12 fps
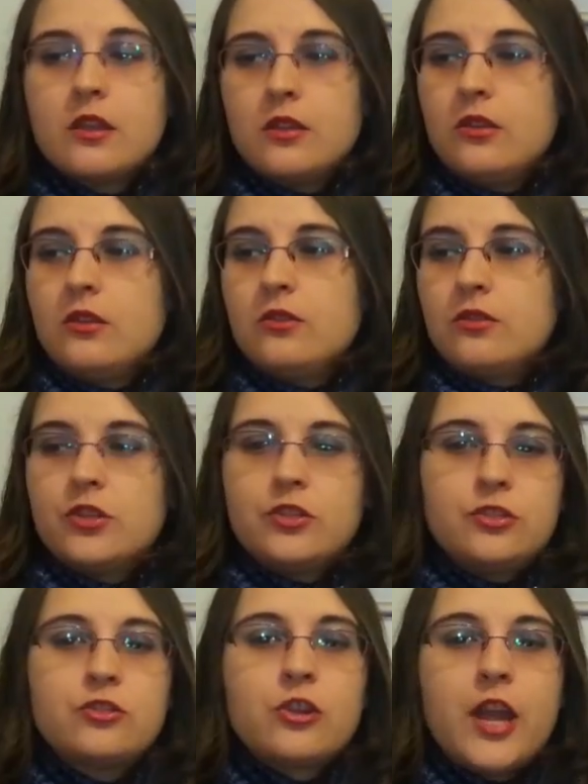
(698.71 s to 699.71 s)
You
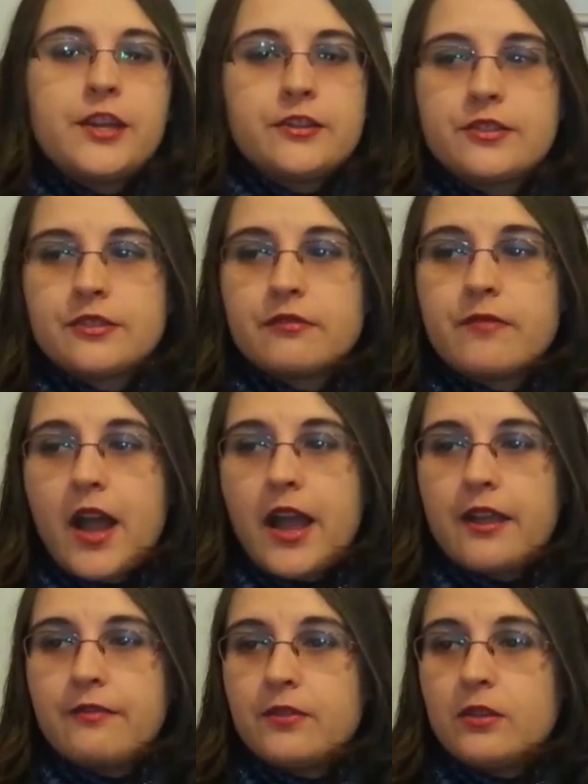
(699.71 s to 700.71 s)
just try to
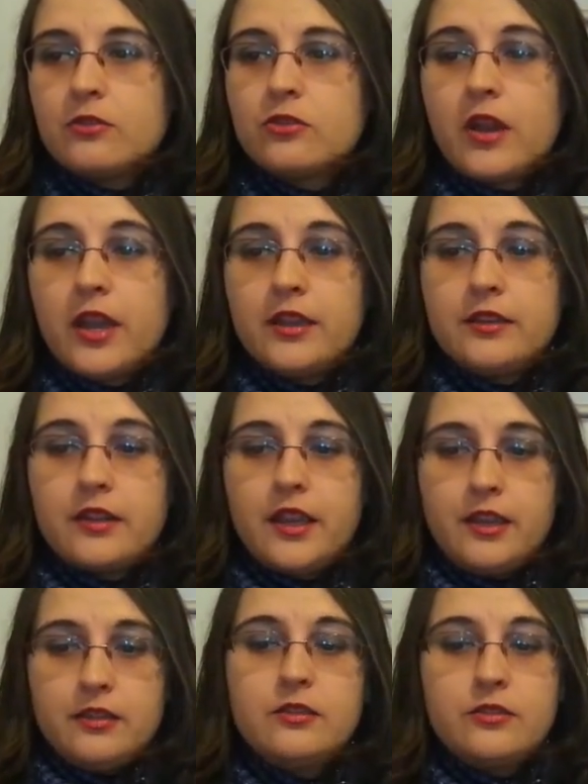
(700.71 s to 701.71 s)
survive, you try
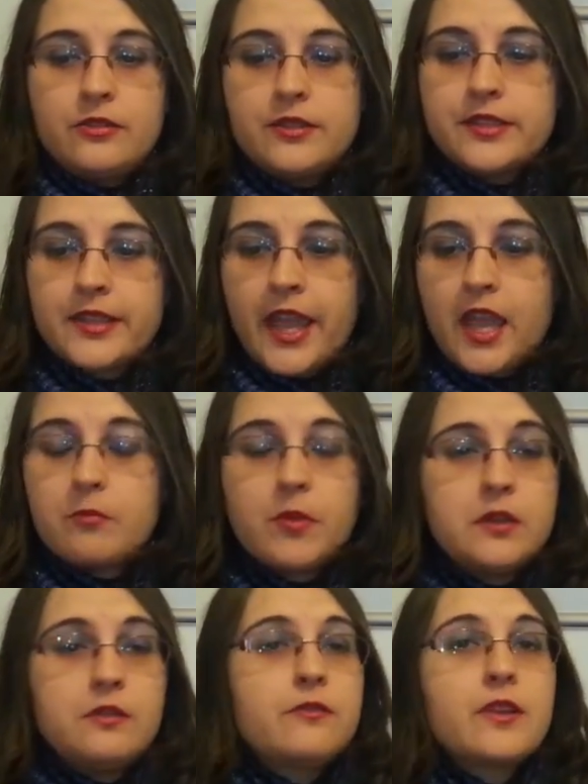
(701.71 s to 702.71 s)
either to
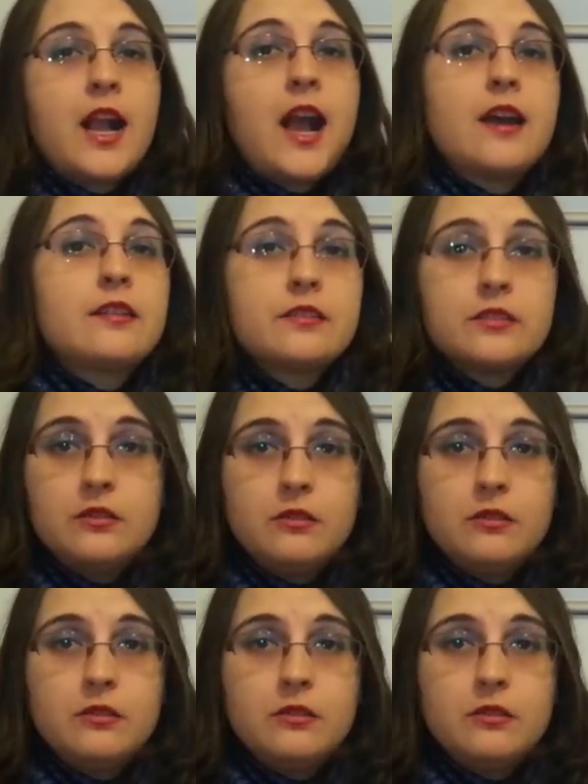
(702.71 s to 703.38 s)
escape, and you can't.